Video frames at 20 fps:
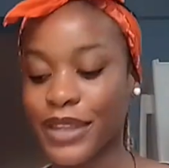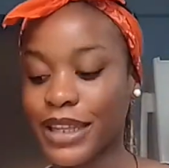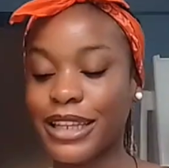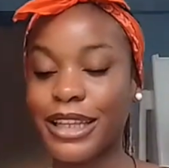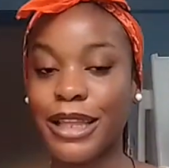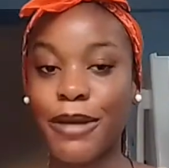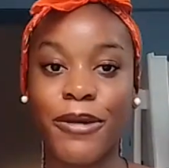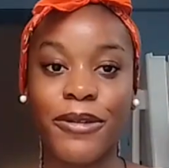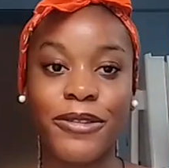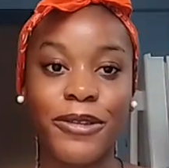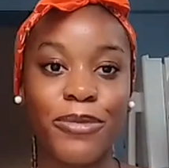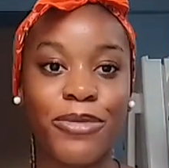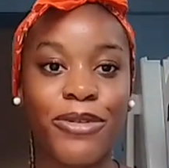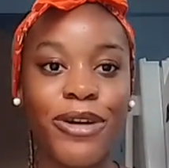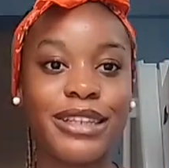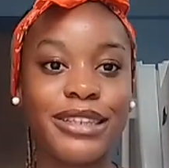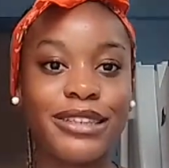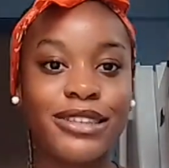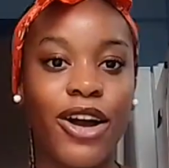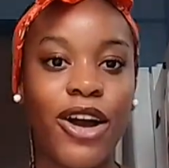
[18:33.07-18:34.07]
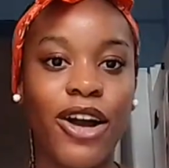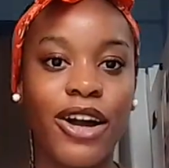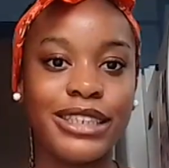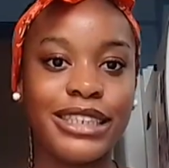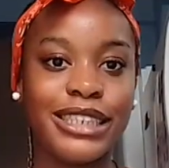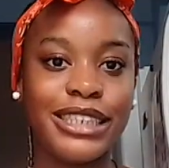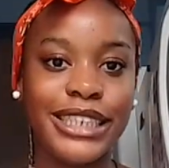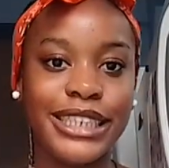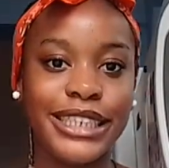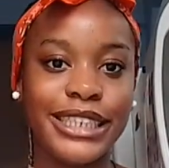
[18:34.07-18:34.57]
The name of the brand is
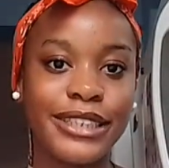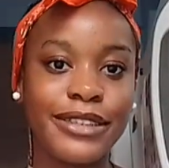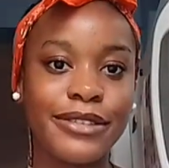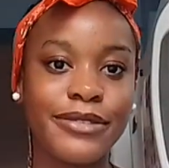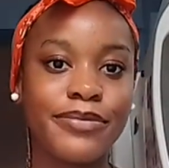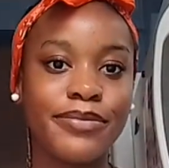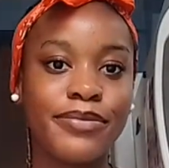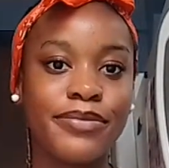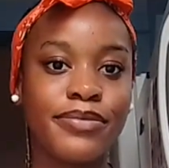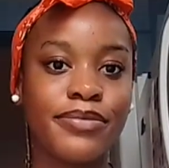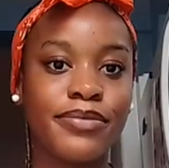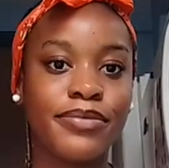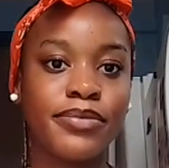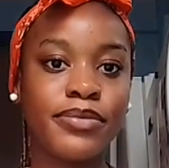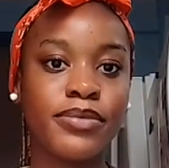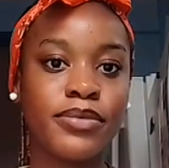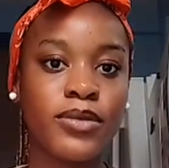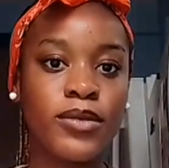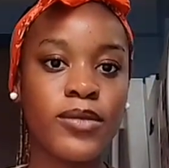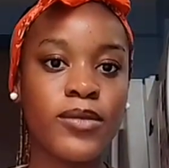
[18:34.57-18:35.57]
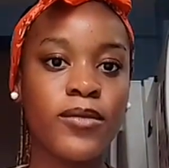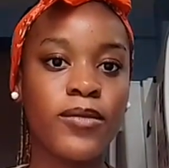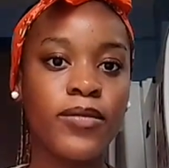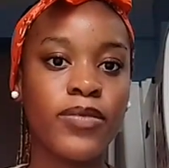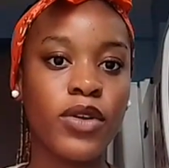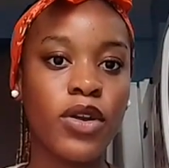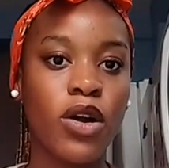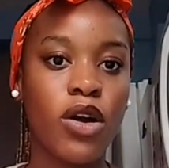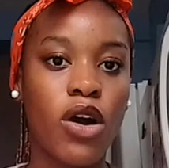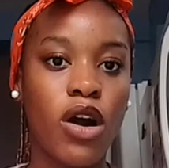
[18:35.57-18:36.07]
Ardene.
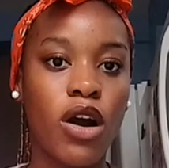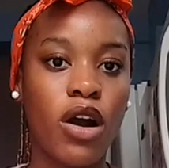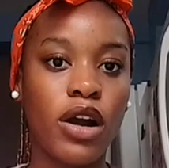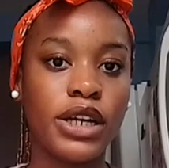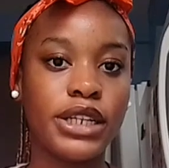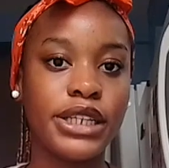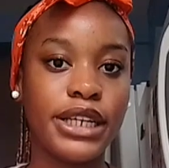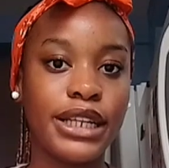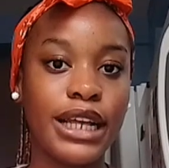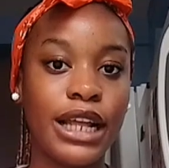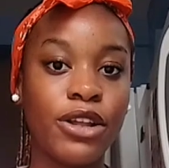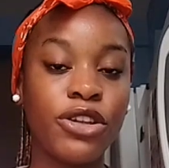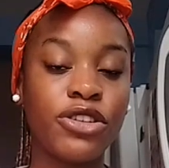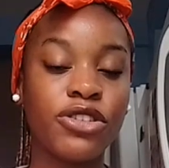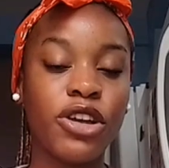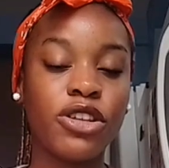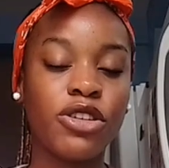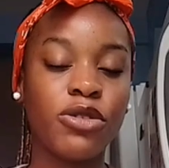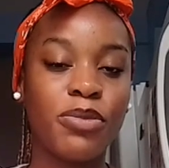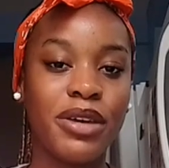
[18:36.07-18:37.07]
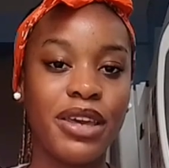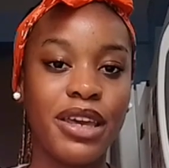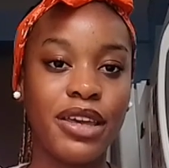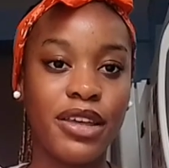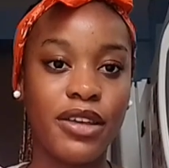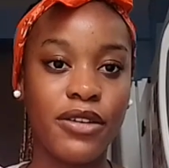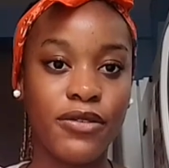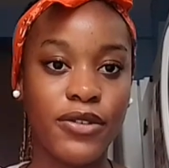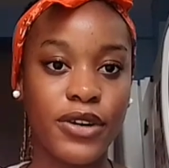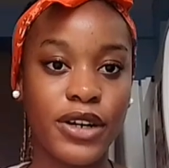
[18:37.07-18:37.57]
Ardene. I know it's going to
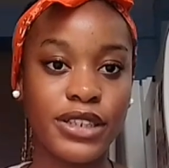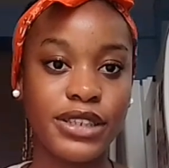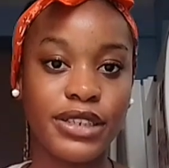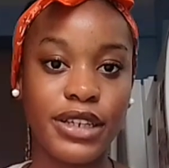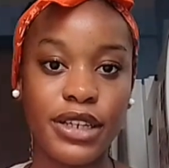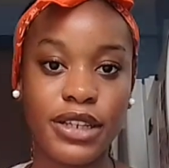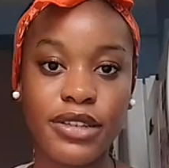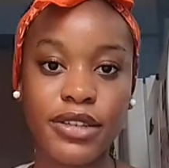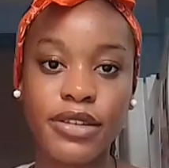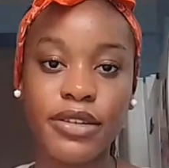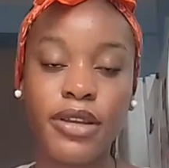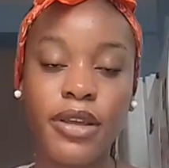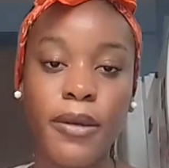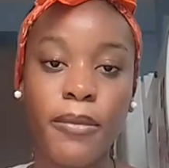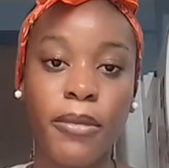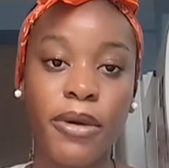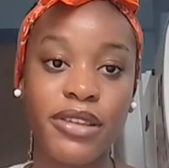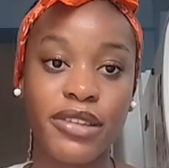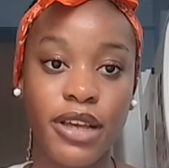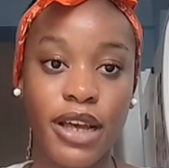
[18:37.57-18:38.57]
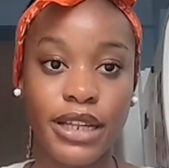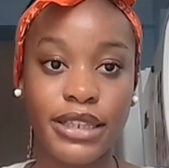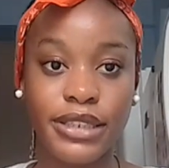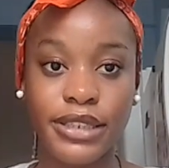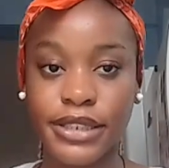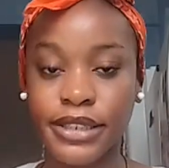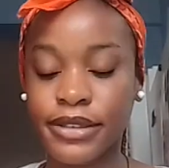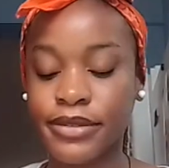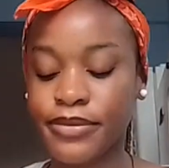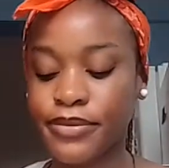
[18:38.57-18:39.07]
be inverted, but it's
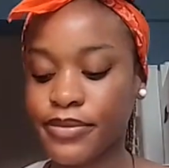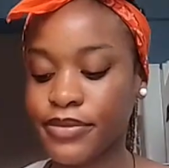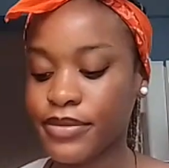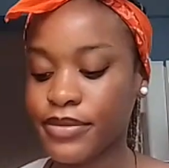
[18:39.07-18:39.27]
Ardene.